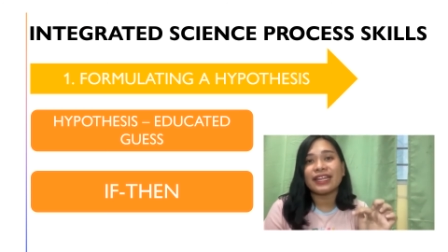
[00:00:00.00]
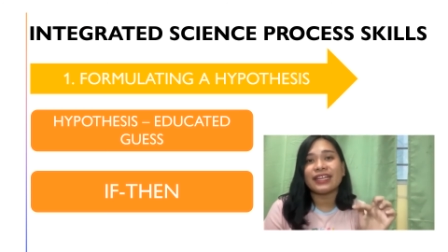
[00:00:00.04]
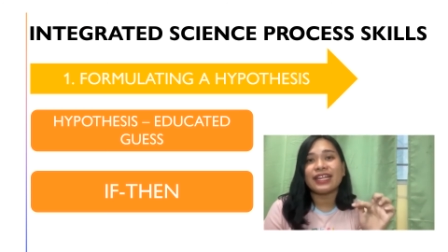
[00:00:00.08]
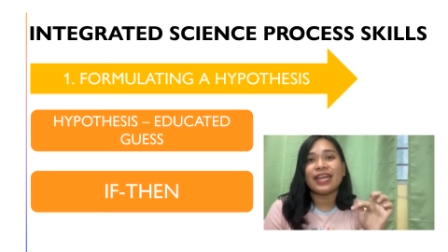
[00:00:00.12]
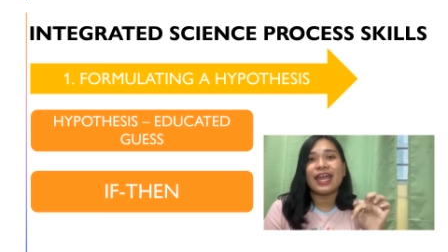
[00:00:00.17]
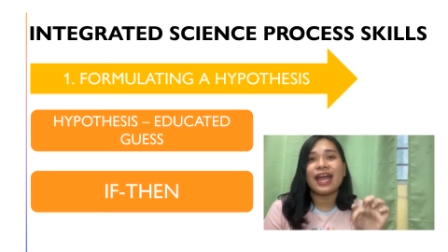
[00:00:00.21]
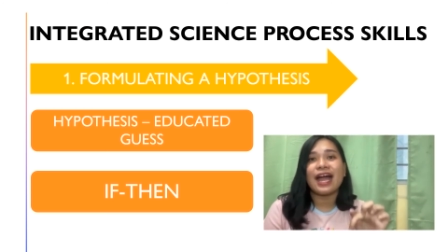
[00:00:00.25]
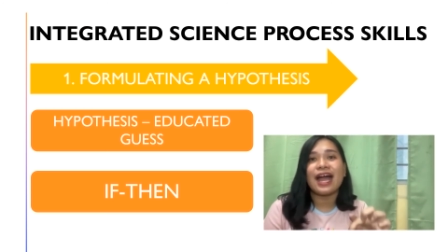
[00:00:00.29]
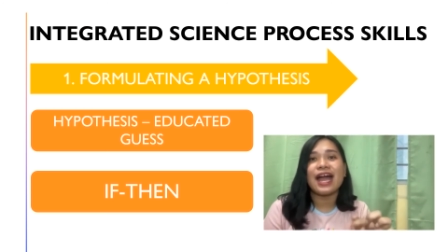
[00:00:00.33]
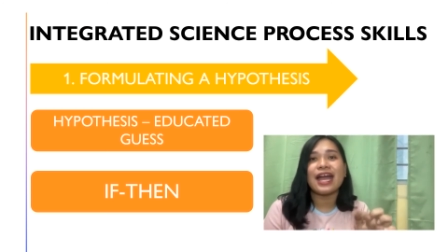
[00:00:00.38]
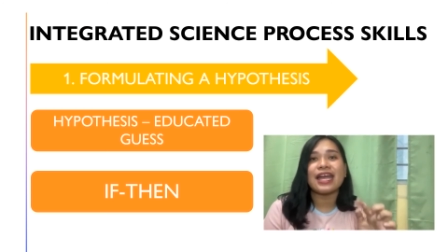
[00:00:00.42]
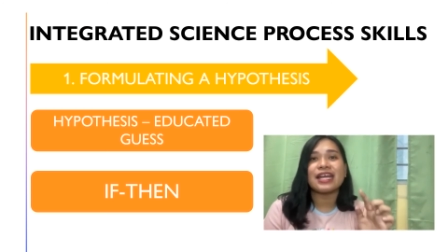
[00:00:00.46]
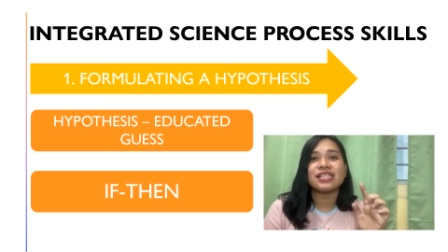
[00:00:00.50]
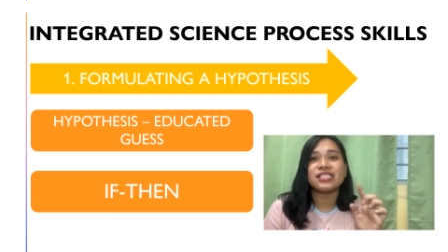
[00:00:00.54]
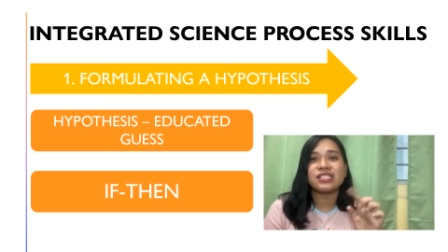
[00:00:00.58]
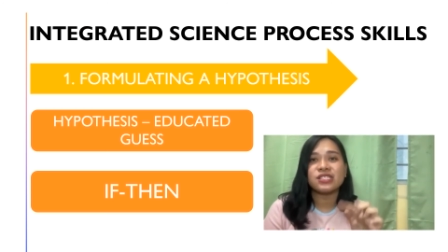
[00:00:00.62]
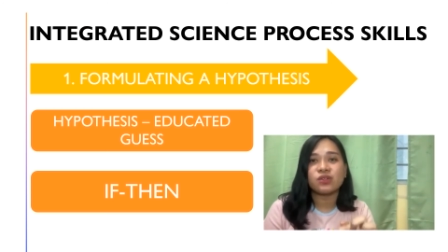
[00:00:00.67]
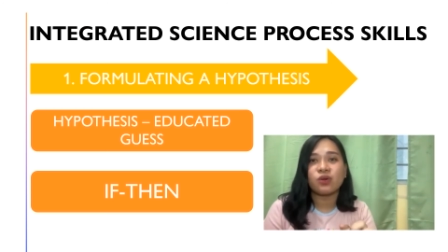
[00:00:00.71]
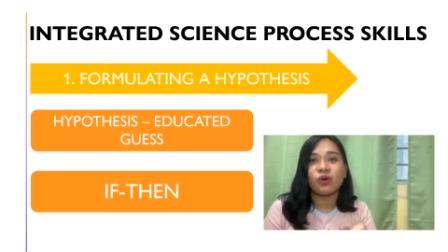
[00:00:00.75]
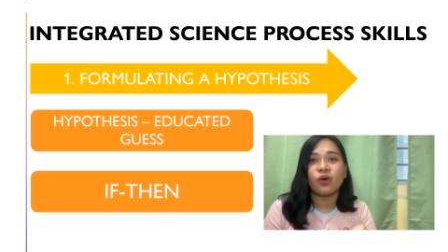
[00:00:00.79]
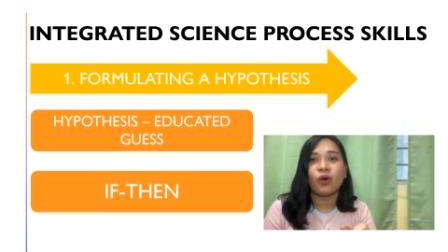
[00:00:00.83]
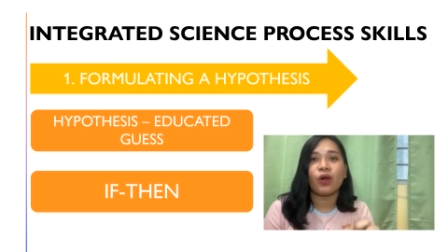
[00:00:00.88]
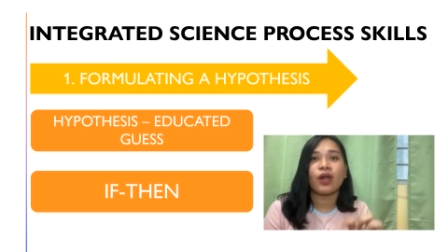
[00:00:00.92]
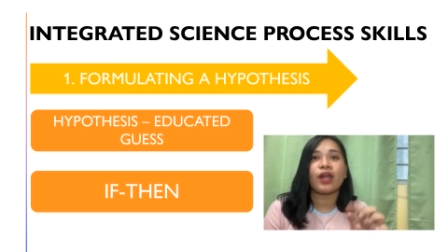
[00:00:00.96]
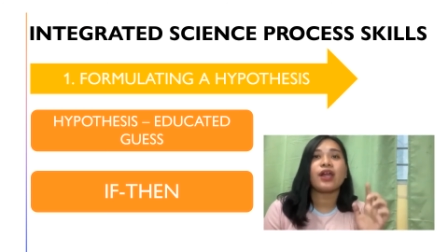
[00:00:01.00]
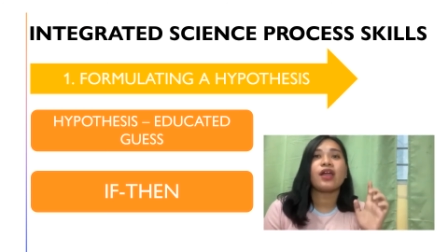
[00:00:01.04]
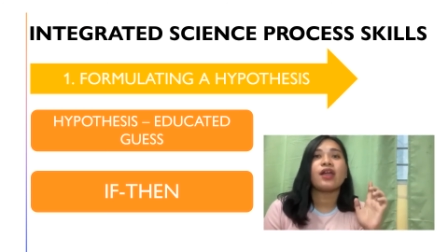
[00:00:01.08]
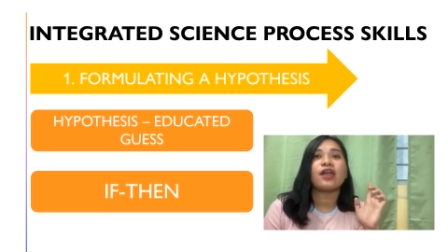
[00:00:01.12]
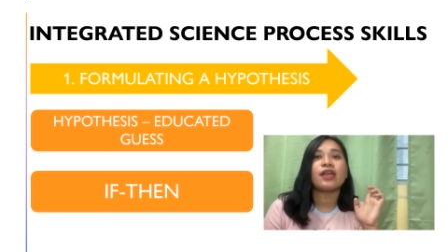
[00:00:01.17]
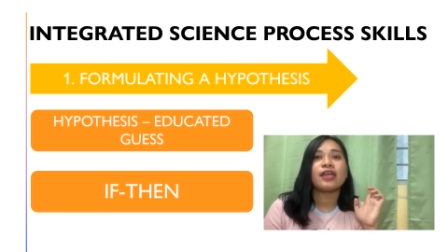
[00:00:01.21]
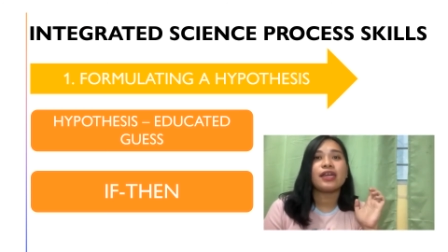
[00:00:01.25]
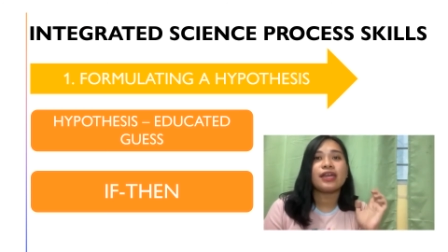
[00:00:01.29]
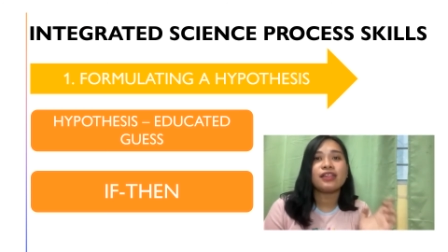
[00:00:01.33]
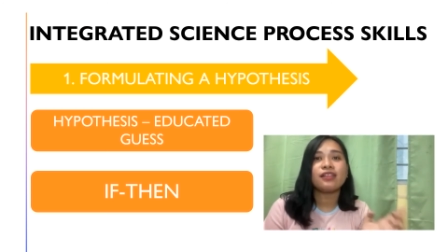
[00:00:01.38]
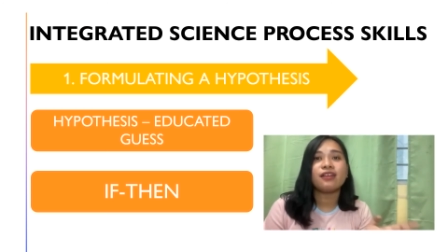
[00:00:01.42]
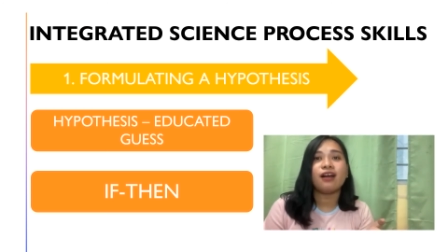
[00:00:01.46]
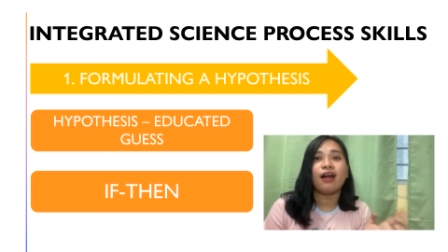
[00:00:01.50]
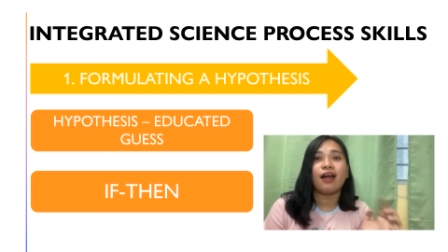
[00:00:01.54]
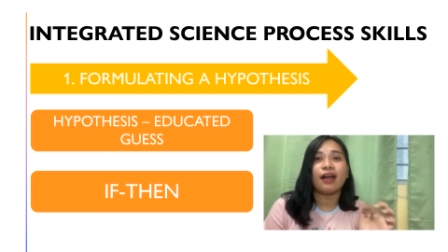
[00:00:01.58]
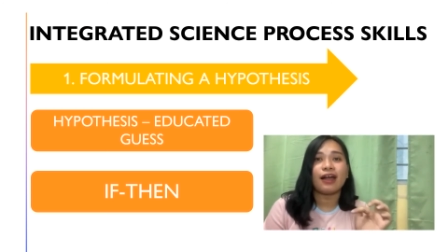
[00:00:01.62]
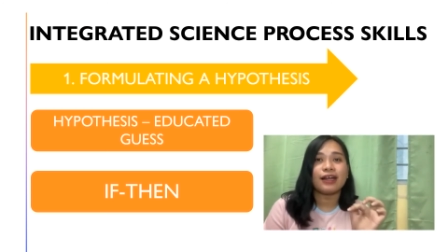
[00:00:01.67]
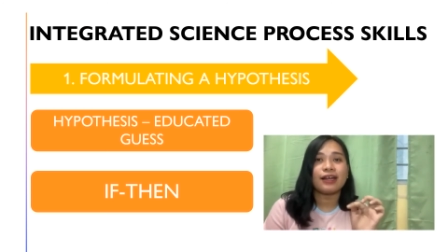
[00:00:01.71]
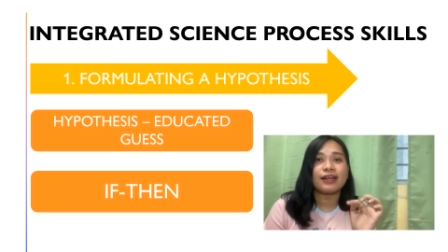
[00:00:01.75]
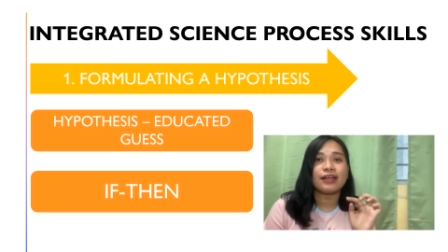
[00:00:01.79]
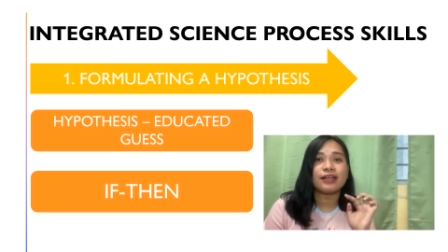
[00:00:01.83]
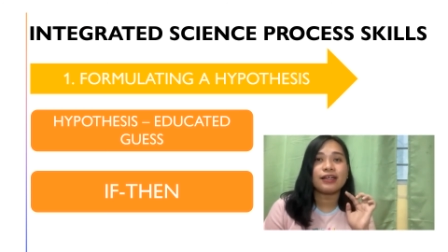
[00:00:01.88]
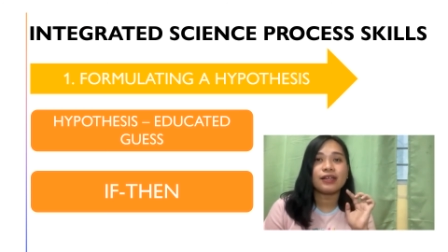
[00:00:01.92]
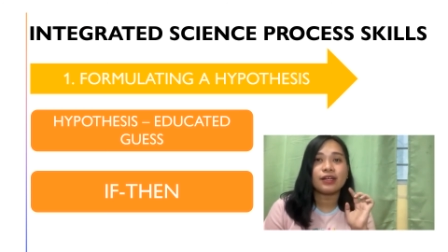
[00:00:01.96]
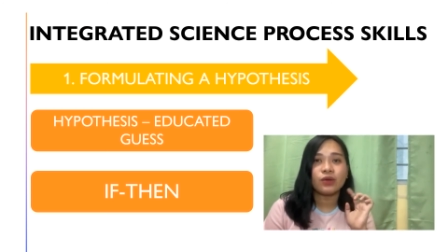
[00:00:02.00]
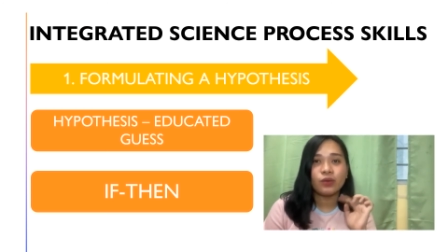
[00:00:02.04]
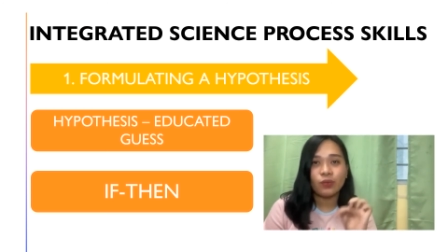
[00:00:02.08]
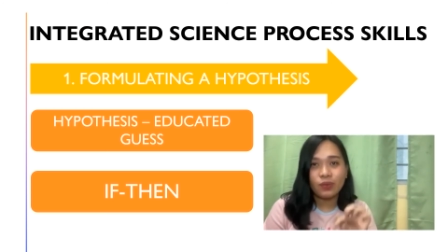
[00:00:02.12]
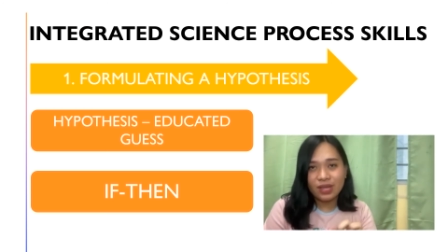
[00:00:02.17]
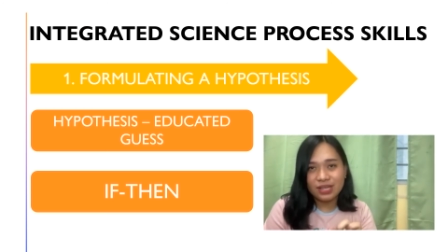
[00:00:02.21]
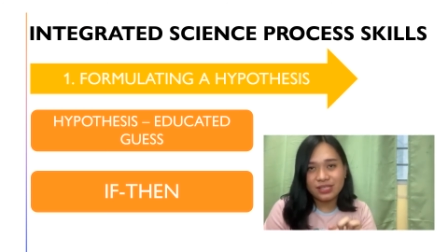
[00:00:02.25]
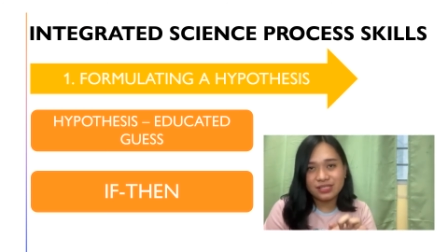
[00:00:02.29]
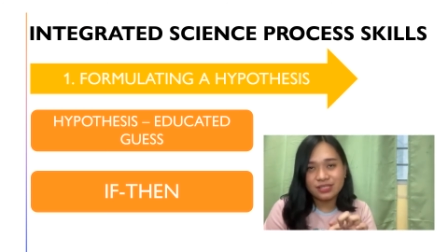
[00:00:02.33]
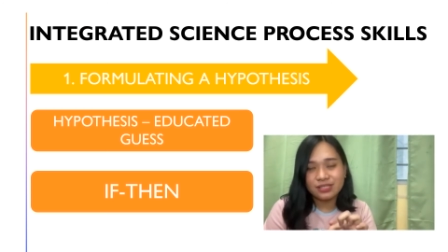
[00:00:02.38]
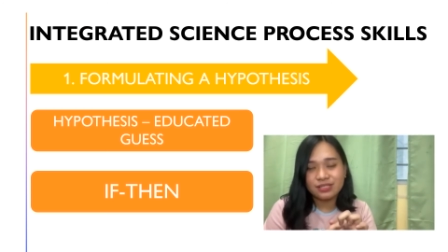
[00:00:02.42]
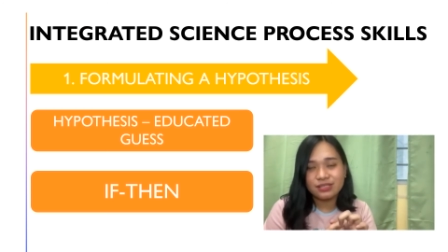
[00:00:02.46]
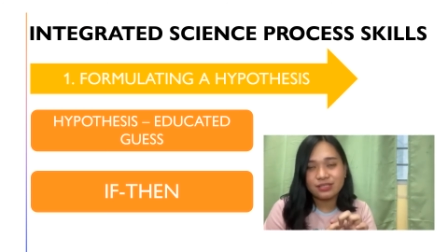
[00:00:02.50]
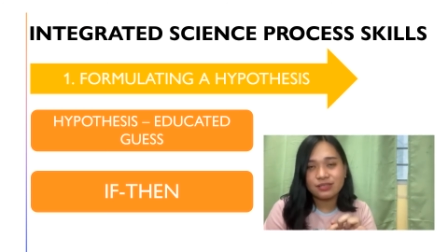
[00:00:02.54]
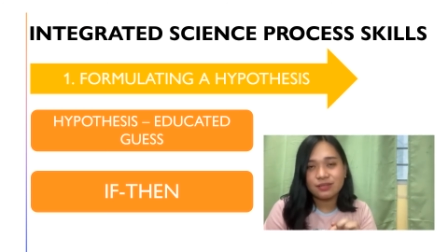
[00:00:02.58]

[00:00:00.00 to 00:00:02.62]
a high score in our quiz.